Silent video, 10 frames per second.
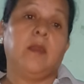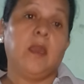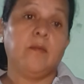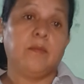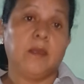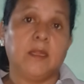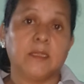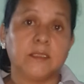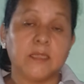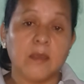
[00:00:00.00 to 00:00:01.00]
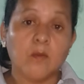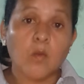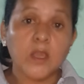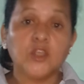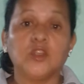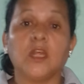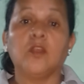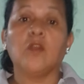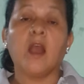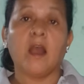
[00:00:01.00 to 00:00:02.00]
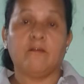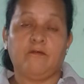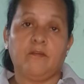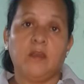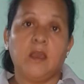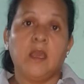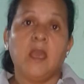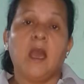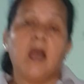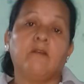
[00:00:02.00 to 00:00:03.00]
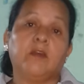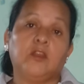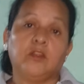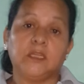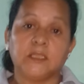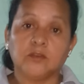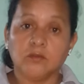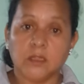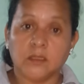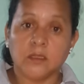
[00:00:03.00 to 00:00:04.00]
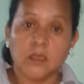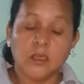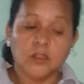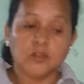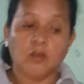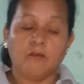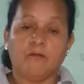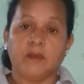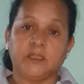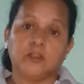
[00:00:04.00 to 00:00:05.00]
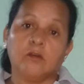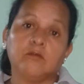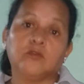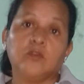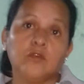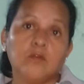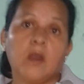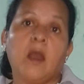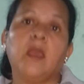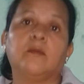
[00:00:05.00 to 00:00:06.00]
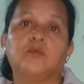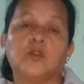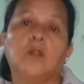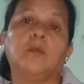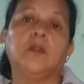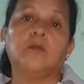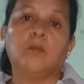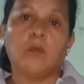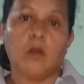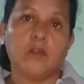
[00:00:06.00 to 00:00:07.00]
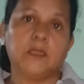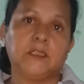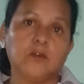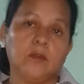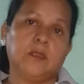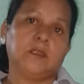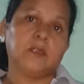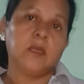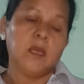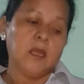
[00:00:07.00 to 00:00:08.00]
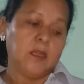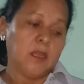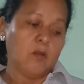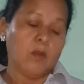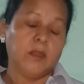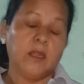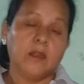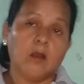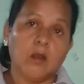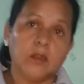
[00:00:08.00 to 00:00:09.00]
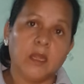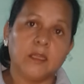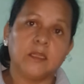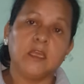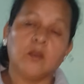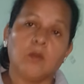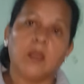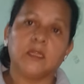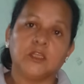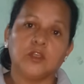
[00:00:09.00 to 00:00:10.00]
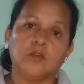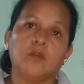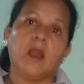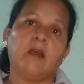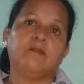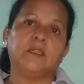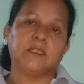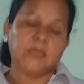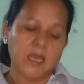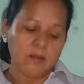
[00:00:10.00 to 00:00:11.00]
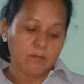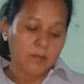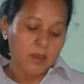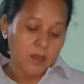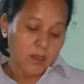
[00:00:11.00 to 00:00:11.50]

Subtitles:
maybe the same question that you have another student. So if I solve to you, I am solving both students. The one that equal as you have the same